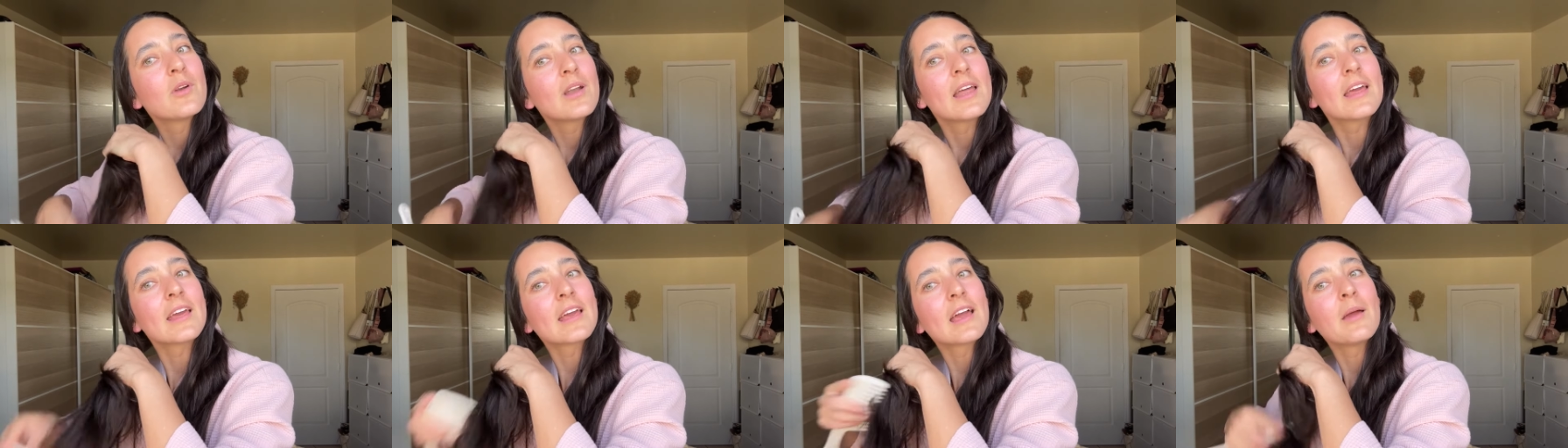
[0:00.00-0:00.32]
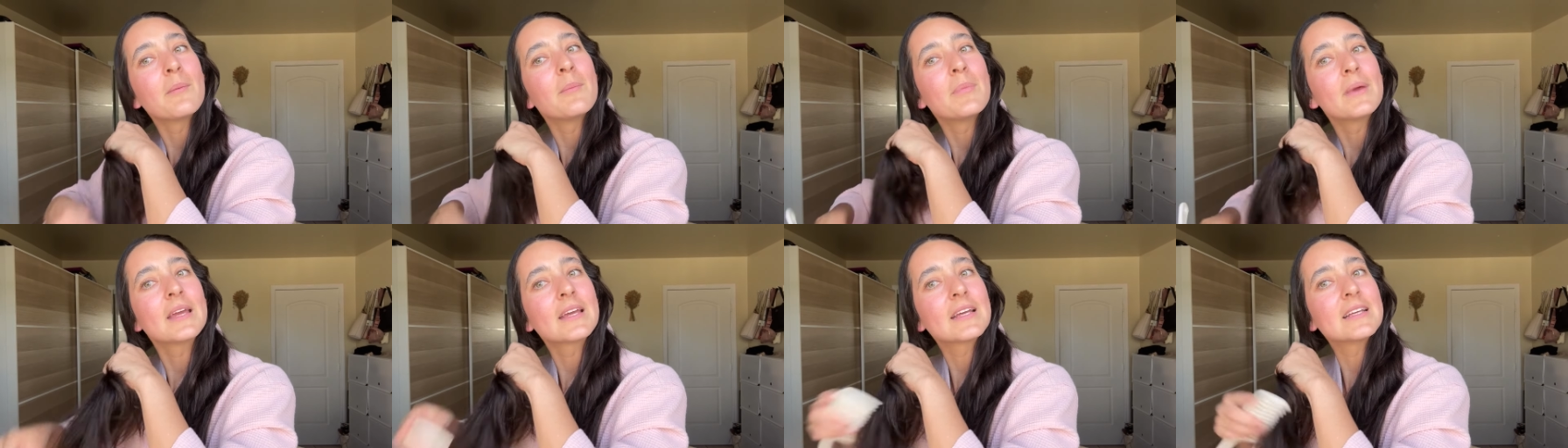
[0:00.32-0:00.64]
Like
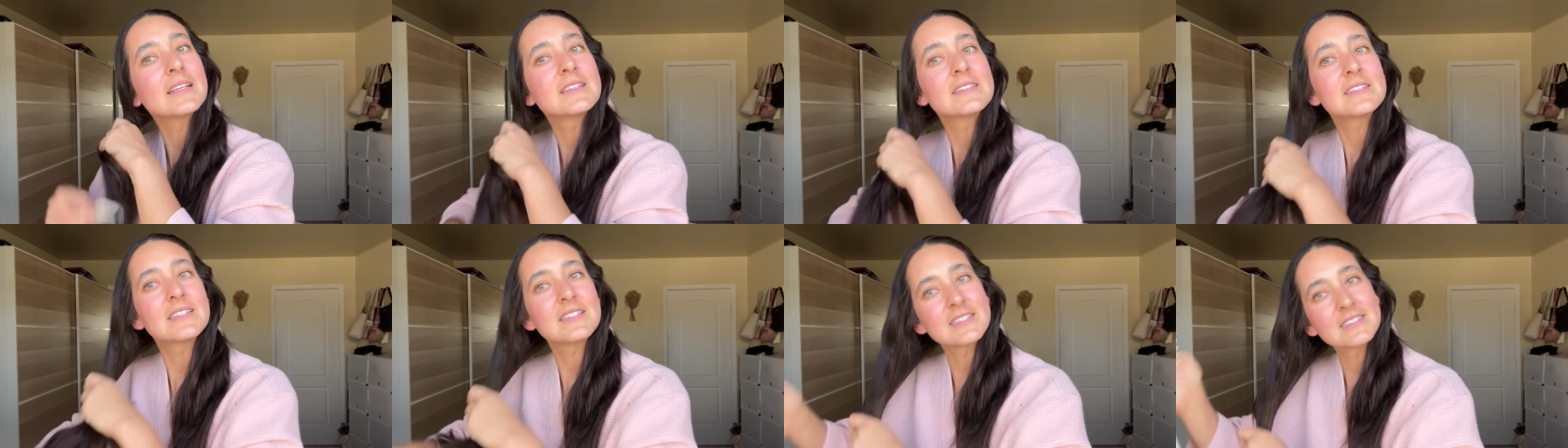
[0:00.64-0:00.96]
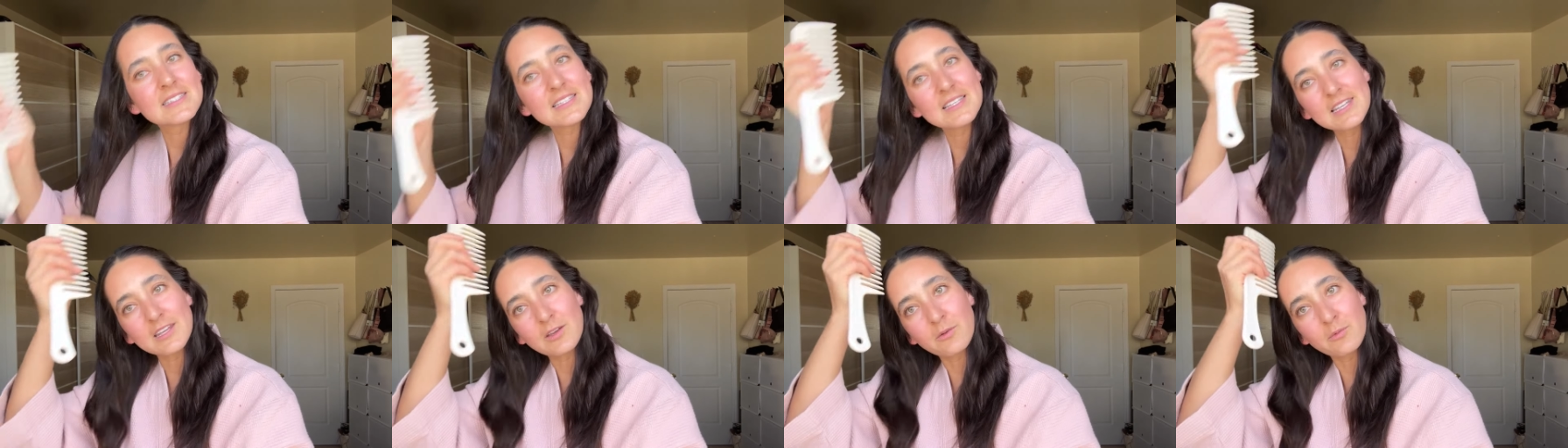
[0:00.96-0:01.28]
I've been
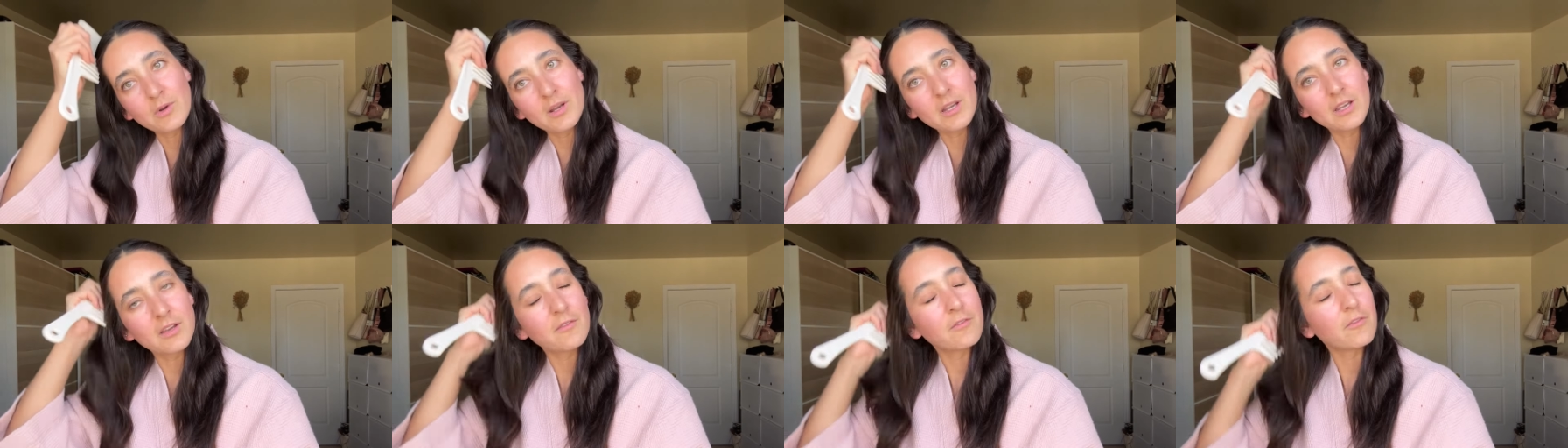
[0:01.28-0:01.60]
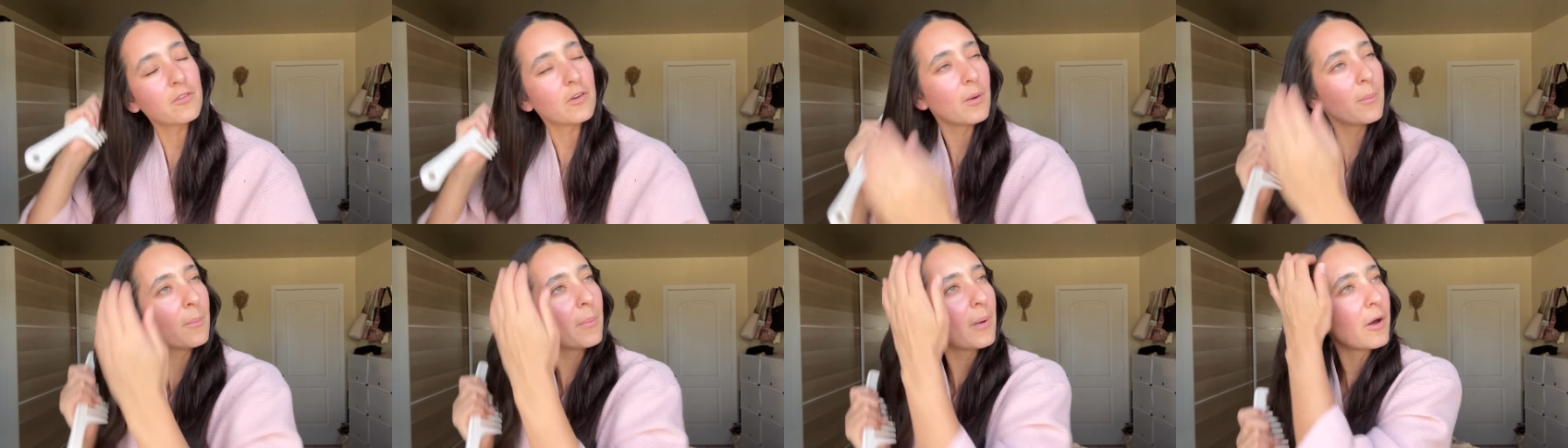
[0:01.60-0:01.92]
consistently running
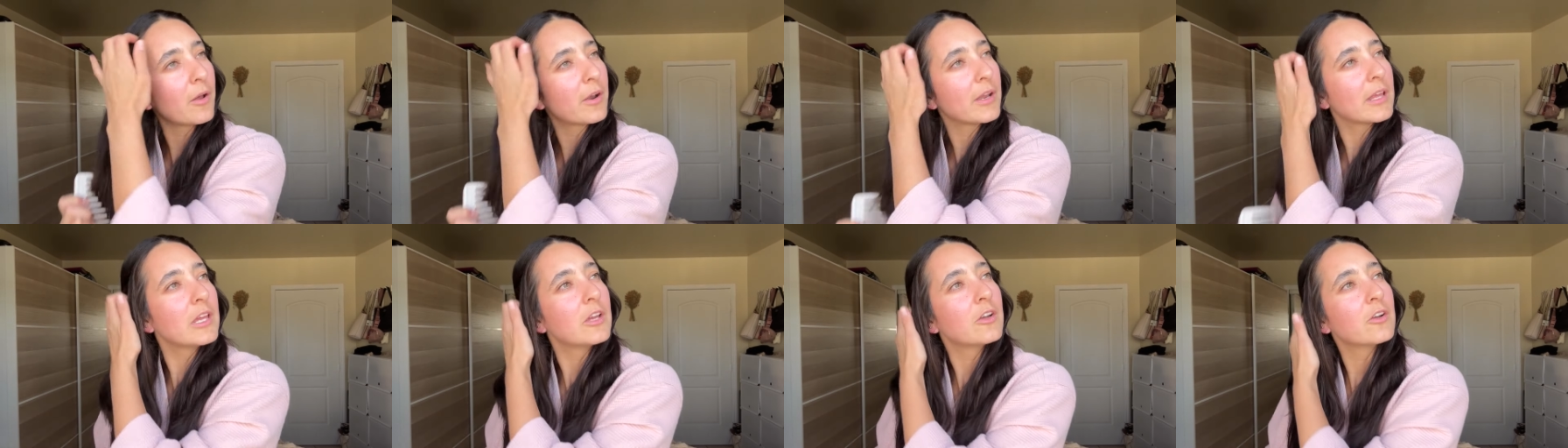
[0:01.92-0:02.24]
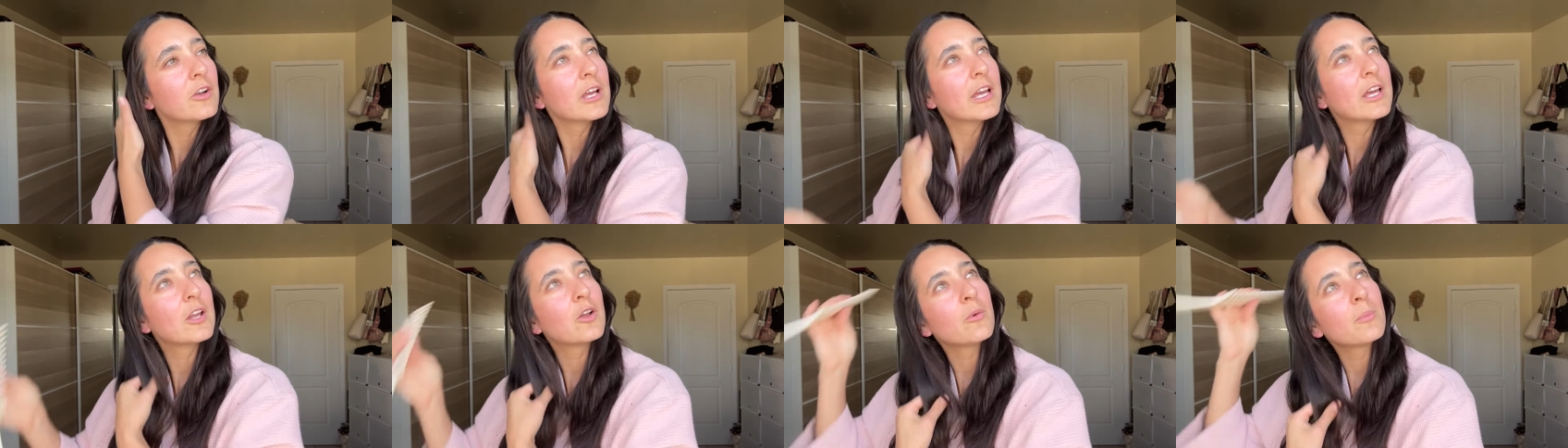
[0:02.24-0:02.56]
for about a year.
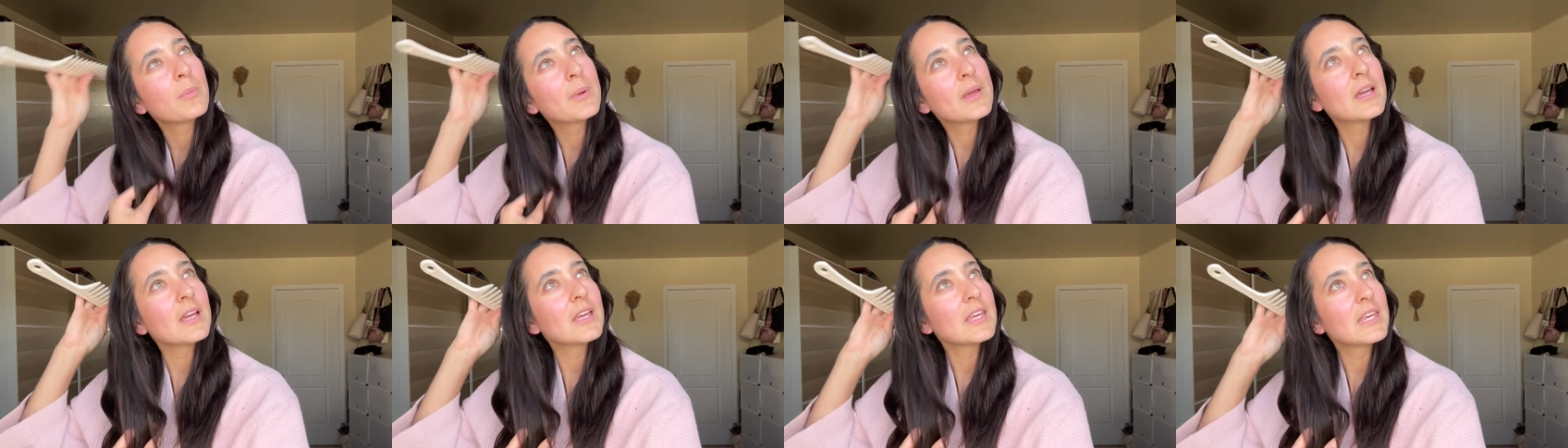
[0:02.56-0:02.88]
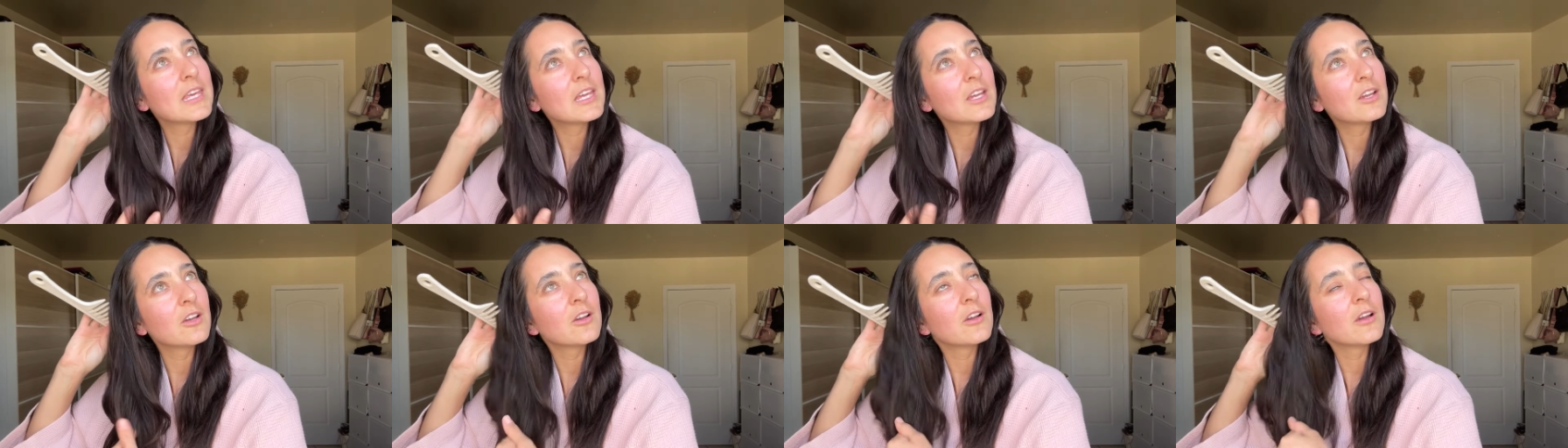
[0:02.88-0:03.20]
It'll be a
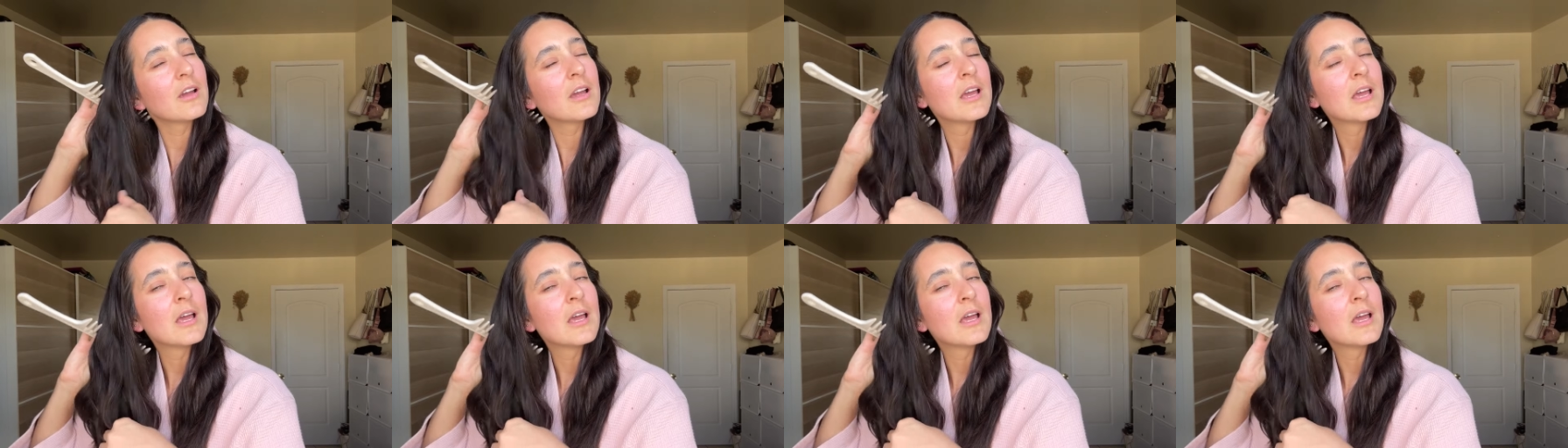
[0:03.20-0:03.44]
year,